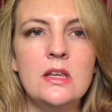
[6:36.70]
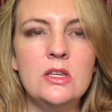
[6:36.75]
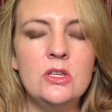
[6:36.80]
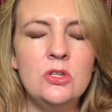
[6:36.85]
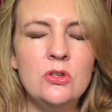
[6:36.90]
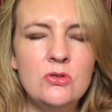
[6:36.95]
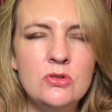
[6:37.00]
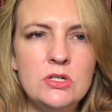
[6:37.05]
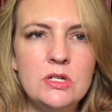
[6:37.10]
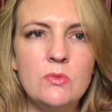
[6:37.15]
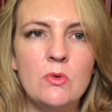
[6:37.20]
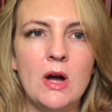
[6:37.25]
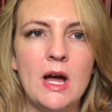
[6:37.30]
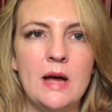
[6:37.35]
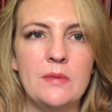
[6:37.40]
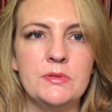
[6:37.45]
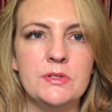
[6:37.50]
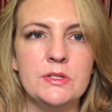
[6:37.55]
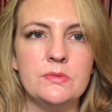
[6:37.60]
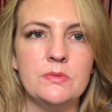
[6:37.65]
Usually what
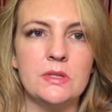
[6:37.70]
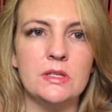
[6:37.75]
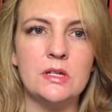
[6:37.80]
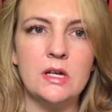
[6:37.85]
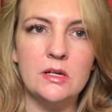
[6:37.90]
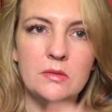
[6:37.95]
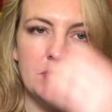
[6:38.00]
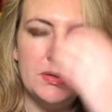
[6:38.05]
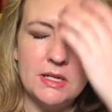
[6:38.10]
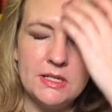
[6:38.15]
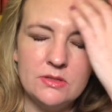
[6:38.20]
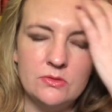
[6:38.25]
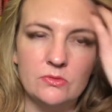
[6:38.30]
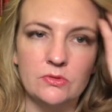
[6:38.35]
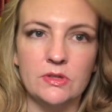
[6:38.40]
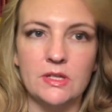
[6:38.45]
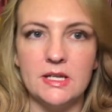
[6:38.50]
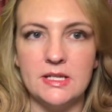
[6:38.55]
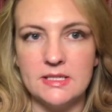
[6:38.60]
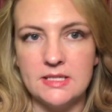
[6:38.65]
happens with kind of political
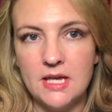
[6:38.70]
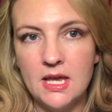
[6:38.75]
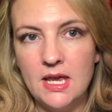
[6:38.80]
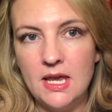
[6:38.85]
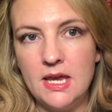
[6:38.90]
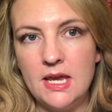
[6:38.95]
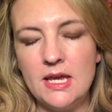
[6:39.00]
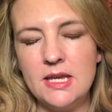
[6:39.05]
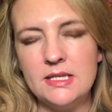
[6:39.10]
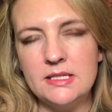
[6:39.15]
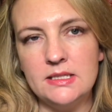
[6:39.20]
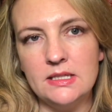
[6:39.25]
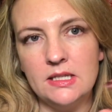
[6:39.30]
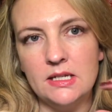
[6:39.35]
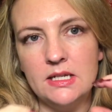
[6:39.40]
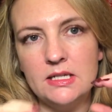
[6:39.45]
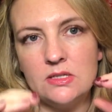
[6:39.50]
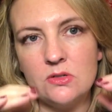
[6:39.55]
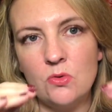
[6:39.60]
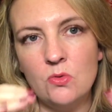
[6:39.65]
things is that
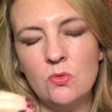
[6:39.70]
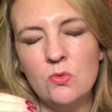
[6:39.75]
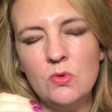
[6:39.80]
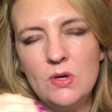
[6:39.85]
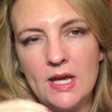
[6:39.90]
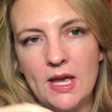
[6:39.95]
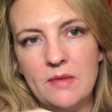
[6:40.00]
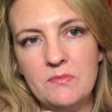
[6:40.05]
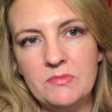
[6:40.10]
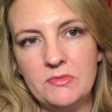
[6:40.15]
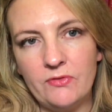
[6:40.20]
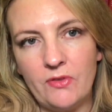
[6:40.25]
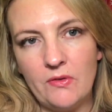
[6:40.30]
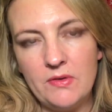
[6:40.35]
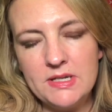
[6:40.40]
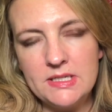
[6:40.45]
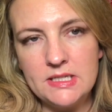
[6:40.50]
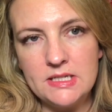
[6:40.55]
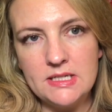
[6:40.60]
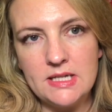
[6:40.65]
it's all kept
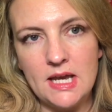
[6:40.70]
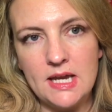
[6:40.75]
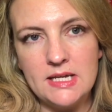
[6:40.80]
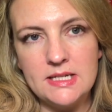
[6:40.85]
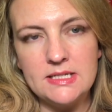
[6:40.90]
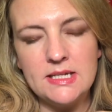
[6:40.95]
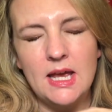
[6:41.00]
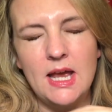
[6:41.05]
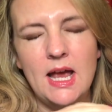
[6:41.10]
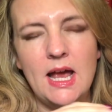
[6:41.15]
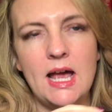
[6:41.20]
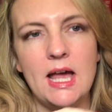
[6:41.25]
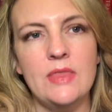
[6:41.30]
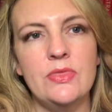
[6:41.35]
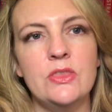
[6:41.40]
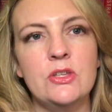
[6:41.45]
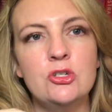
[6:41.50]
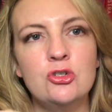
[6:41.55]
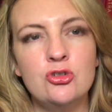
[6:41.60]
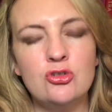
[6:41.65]
very sedate, and
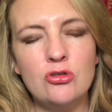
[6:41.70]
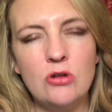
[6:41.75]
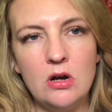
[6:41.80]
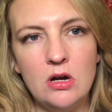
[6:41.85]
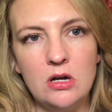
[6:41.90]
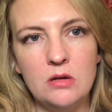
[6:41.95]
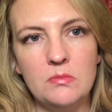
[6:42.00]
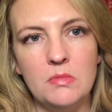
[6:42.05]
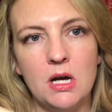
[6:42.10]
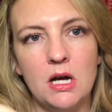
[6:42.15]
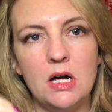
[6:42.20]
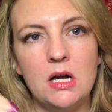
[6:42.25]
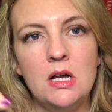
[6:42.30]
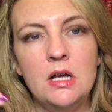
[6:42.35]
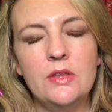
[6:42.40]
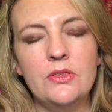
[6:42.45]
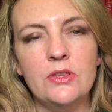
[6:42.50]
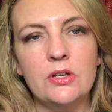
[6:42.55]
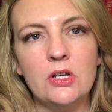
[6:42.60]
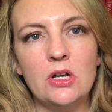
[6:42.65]
the drama,
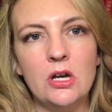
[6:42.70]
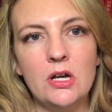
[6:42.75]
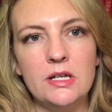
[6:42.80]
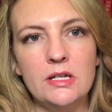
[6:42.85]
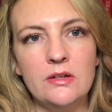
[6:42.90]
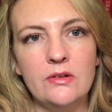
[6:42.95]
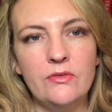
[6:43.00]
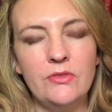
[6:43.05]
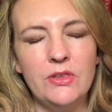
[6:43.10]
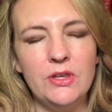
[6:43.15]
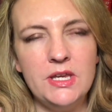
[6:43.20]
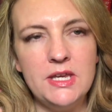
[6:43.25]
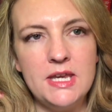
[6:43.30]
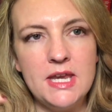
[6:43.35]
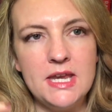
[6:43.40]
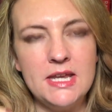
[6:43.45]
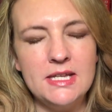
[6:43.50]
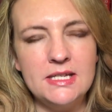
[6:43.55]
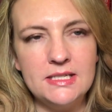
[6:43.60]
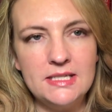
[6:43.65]
the kind of
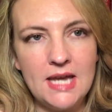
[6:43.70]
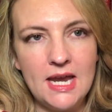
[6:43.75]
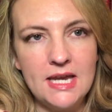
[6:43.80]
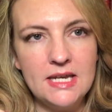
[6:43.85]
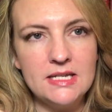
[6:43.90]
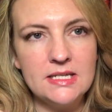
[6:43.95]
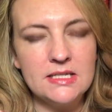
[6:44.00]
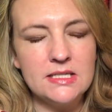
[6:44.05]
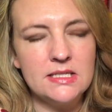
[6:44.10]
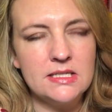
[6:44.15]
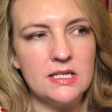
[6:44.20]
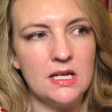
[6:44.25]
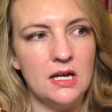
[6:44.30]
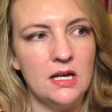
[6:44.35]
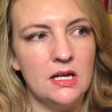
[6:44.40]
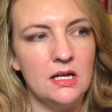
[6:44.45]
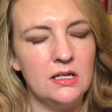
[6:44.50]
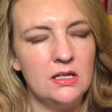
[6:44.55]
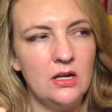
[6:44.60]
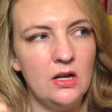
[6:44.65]
the intense
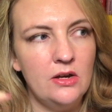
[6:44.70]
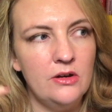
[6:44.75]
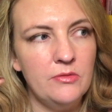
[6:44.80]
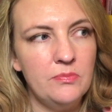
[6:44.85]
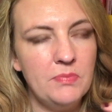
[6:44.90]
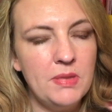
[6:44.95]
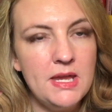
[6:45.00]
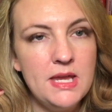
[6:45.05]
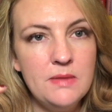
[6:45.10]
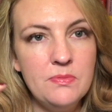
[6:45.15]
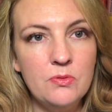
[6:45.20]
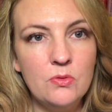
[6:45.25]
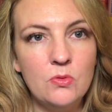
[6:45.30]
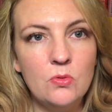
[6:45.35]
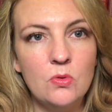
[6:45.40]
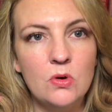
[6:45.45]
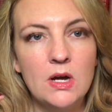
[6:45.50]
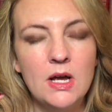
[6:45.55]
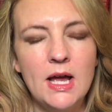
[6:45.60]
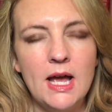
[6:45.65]
kind of
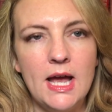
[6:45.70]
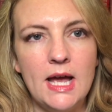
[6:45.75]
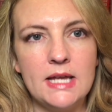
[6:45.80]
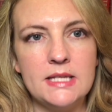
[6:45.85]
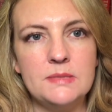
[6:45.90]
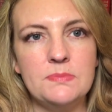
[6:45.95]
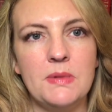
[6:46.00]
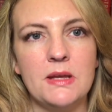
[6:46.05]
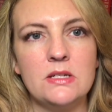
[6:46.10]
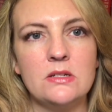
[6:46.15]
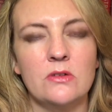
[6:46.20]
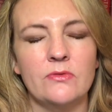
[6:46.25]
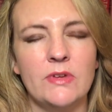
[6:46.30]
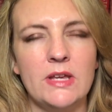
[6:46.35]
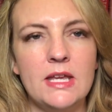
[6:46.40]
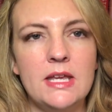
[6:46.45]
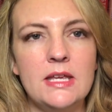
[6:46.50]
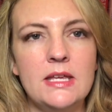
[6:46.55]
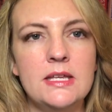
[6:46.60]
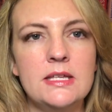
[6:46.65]
people aspect of
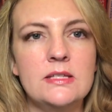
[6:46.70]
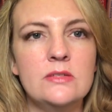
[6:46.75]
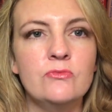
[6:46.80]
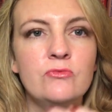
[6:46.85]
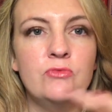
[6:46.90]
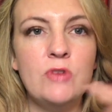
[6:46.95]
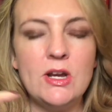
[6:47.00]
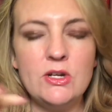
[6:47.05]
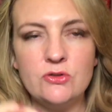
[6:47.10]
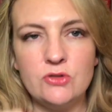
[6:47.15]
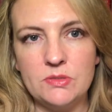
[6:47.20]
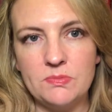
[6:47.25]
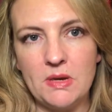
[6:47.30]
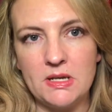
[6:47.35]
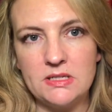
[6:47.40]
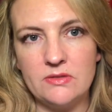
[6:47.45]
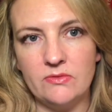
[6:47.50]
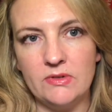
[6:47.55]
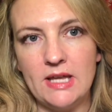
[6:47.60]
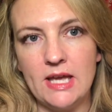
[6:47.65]
it is
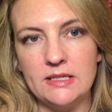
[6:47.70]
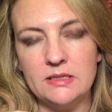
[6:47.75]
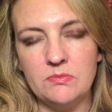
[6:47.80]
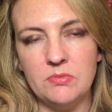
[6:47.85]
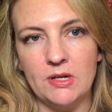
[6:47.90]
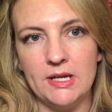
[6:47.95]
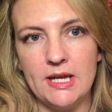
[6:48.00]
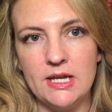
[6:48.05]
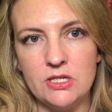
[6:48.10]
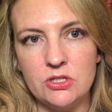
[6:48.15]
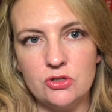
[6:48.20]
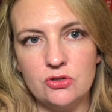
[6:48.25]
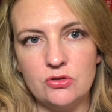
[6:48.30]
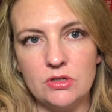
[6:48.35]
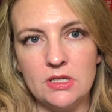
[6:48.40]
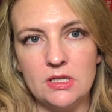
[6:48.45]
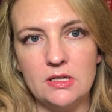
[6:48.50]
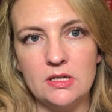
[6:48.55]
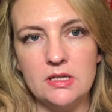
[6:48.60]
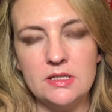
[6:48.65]
retrospectively added by
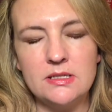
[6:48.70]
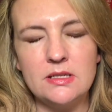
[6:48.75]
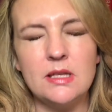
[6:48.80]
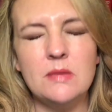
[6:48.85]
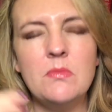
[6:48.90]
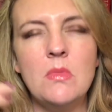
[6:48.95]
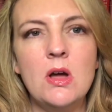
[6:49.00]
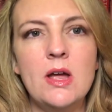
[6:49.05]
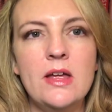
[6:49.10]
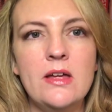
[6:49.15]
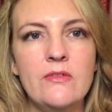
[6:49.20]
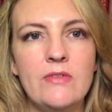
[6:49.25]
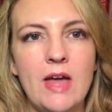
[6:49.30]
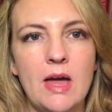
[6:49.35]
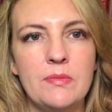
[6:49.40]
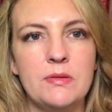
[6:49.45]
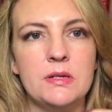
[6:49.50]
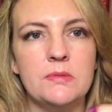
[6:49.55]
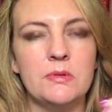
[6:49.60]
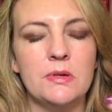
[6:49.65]
history. So they might have
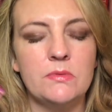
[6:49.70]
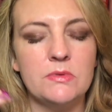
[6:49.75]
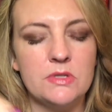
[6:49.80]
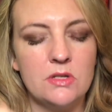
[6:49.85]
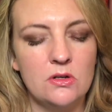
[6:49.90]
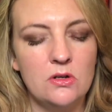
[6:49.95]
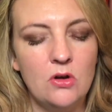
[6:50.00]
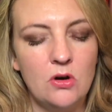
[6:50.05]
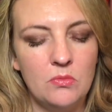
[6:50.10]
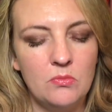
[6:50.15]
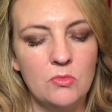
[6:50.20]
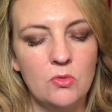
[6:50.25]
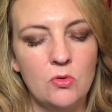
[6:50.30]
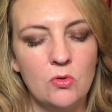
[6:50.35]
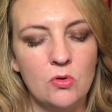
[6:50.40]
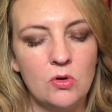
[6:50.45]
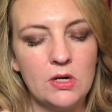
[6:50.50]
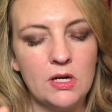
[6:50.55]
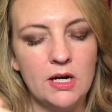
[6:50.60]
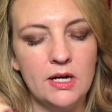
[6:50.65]
happened, but it was a lot
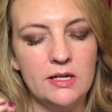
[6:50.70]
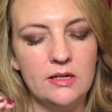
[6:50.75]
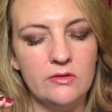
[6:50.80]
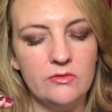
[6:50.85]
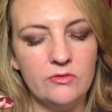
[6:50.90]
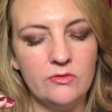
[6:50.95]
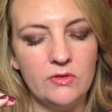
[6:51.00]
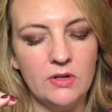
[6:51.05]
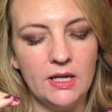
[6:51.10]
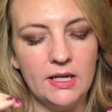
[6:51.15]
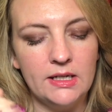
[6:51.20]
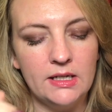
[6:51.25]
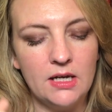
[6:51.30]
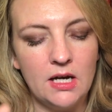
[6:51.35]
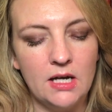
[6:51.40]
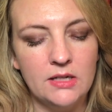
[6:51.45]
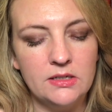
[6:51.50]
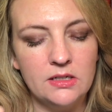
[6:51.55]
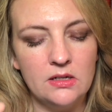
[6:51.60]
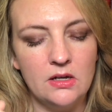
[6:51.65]
more kind of like
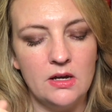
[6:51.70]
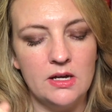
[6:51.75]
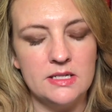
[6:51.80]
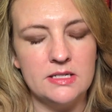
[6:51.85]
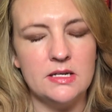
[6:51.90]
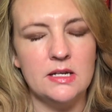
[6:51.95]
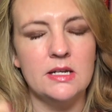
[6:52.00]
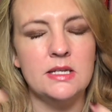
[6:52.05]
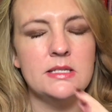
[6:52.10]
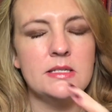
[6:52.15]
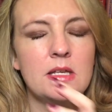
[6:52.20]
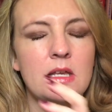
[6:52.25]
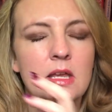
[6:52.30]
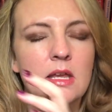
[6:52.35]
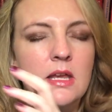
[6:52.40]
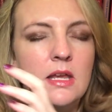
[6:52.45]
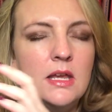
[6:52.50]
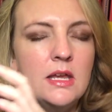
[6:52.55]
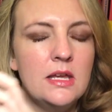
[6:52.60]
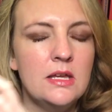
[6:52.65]
underlined. And it's,
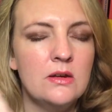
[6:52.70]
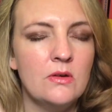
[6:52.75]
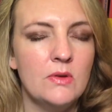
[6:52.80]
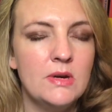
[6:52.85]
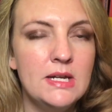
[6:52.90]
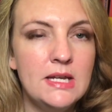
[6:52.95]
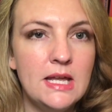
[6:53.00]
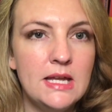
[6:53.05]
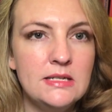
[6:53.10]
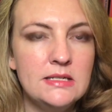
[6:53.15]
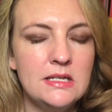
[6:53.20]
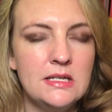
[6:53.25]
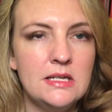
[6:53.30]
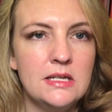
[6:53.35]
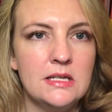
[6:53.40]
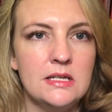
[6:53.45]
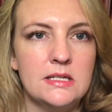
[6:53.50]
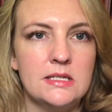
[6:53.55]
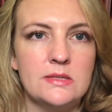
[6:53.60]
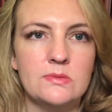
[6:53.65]
you know, in later
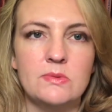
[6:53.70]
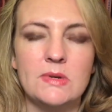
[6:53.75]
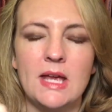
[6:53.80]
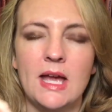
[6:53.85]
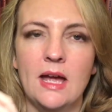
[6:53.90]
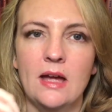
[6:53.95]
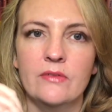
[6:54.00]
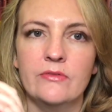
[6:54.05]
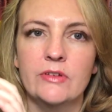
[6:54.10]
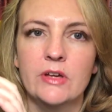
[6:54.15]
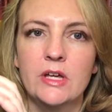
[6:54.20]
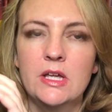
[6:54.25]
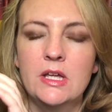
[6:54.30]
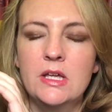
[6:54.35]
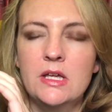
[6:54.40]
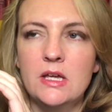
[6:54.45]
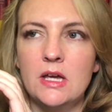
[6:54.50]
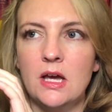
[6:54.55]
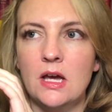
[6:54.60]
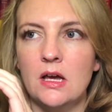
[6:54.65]
years we have
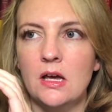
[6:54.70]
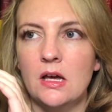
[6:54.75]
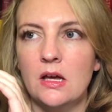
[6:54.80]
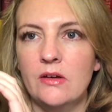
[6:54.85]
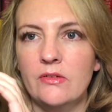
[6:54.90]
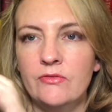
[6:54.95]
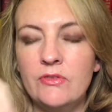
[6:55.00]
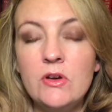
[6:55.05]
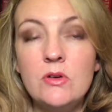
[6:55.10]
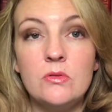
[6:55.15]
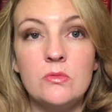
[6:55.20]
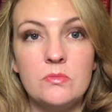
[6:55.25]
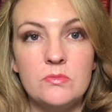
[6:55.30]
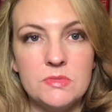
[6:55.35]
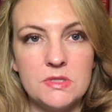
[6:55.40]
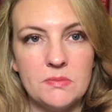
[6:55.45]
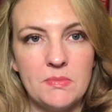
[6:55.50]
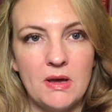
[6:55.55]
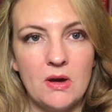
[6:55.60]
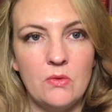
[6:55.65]

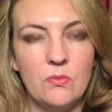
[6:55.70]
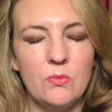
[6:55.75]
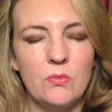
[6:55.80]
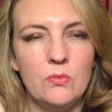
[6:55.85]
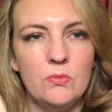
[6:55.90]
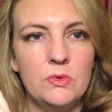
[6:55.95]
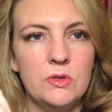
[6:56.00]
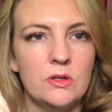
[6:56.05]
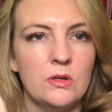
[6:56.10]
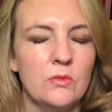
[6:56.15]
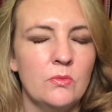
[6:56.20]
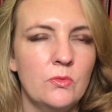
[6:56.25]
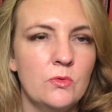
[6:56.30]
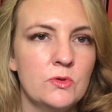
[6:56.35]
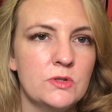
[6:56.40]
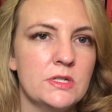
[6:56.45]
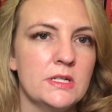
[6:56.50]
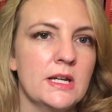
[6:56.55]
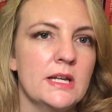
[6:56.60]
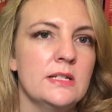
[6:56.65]
films about, you know,
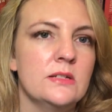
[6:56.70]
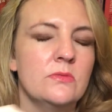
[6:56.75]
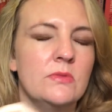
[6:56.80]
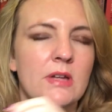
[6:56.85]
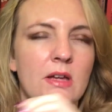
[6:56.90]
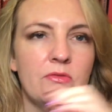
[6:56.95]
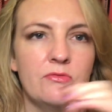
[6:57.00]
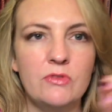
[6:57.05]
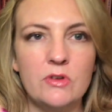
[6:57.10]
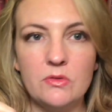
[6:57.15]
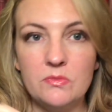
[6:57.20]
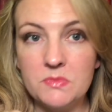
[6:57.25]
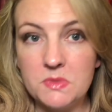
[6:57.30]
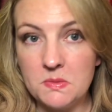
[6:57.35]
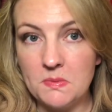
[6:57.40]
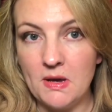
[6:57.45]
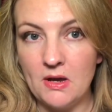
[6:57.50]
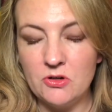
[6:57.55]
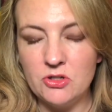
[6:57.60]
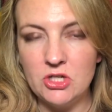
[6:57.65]
Watergate, we have films
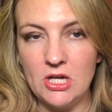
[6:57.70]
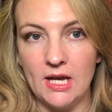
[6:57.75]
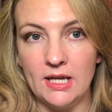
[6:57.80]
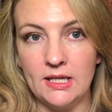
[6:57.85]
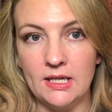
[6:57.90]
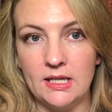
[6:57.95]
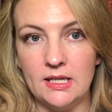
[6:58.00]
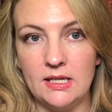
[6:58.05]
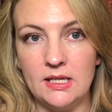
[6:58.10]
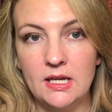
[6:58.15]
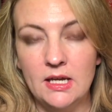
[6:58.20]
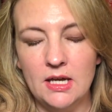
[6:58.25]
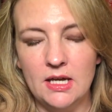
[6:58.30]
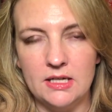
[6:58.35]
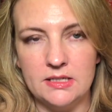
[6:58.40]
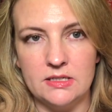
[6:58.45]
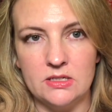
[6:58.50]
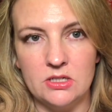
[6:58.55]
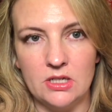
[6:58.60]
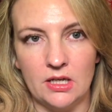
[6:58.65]
about Jackie,
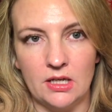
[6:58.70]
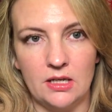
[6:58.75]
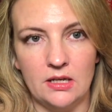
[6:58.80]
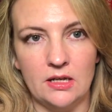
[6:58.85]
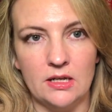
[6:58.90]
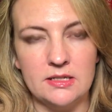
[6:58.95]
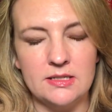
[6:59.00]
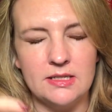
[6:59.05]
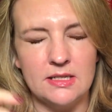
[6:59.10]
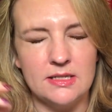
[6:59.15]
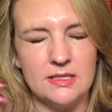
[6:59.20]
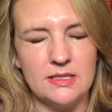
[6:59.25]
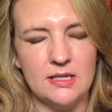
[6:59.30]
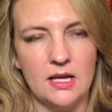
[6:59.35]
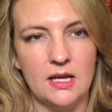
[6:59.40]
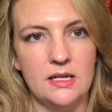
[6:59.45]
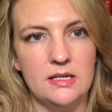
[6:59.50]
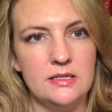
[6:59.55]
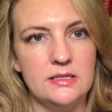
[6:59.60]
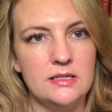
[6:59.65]
as in Jackie Onassis,
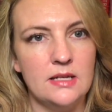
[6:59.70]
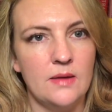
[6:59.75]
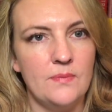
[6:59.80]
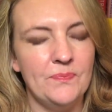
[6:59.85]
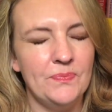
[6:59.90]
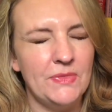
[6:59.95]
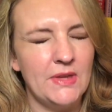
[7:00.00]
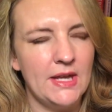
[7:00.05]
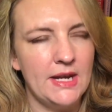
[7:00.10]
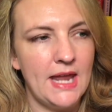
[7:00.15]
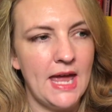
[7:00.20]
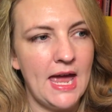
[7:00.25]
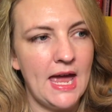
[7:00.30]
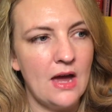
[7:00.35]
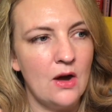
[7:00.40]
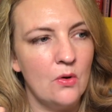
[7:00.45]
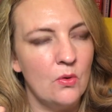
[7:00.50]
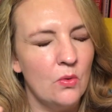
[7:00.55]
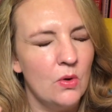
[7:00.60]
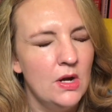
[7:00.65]
and
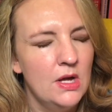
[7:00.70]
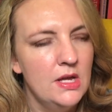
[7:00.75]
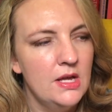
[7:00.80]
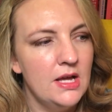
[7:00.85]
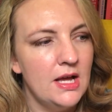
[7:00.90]
how